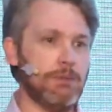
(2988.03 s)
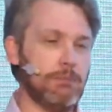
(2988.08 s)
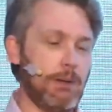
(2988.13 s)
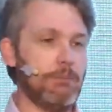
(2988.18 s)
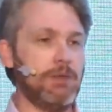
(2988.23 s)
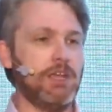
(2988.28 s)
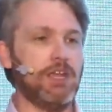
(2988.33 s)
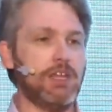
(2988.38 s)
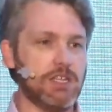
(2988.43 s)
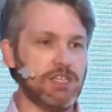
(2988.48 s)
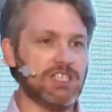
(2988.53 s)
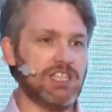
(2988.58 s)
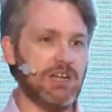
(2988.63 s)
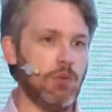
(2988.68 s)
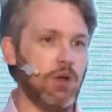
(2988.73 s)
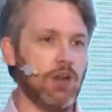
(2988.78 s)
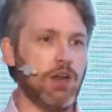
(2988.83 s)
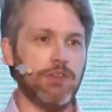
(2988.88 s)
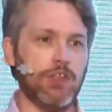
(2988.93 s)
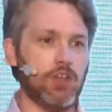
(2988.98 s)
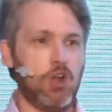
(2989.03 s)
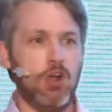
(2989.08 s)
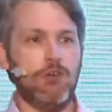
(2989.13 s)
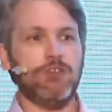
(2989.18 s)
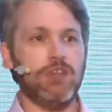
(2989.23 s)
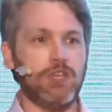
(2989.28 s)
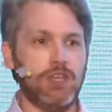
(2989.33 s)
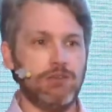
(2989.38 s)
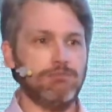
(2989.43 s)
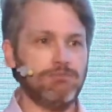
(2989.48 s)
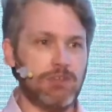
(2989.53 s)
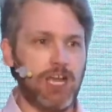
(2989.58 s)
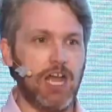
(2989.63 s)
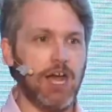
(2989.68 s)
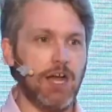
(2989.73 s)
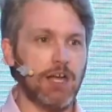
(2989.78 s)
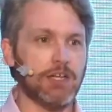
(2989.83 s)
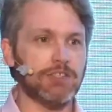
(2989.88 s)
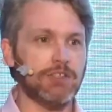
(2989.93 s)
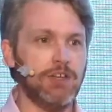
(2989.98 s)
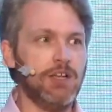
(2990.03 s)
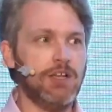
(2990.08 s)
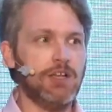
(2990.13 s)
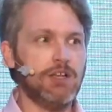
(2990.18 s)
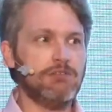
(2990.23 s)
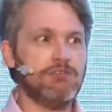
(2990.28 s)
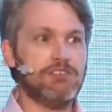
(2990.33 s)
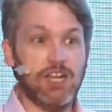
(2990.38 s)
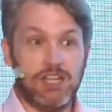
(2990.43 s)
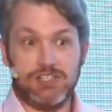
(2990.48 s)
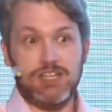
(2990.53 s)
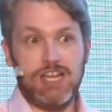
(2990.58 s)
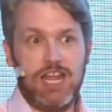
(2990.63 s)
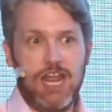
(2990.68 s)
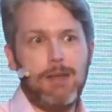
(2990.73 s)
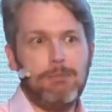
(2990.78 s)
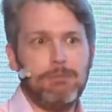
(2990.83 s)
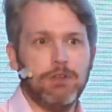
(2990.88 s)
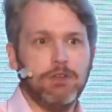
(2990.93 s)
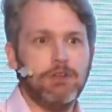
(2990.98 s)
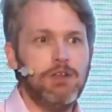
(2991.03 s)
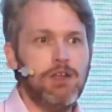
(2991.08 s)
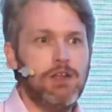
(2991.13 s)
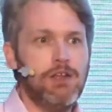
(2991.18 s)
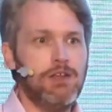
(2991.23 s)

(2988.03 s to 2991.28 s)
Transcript: bumping into someone at the coffee cart doesn't happen